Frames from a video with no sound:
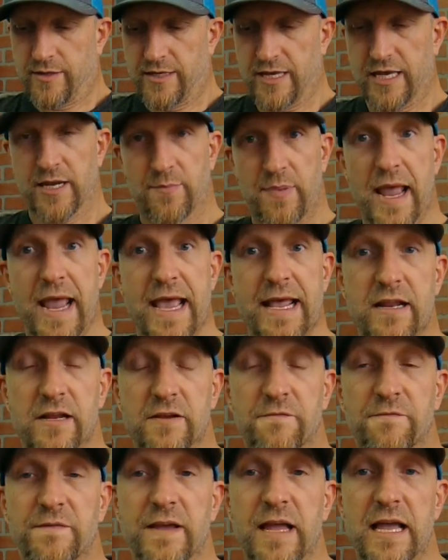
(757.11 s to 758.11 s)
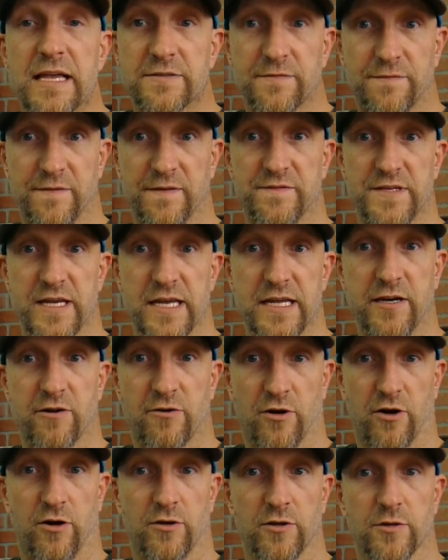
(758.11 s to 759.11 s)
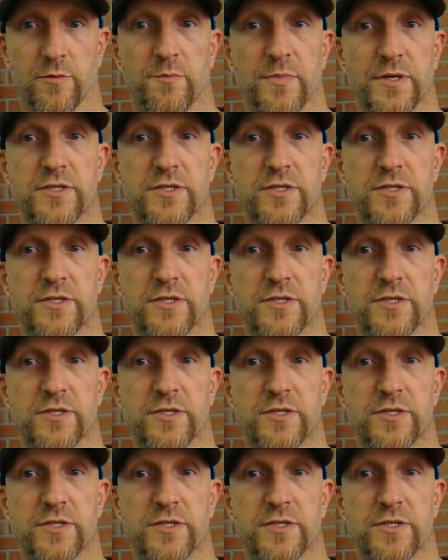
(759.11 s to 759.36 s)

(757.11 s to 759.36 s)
getting paid as a 15-year-old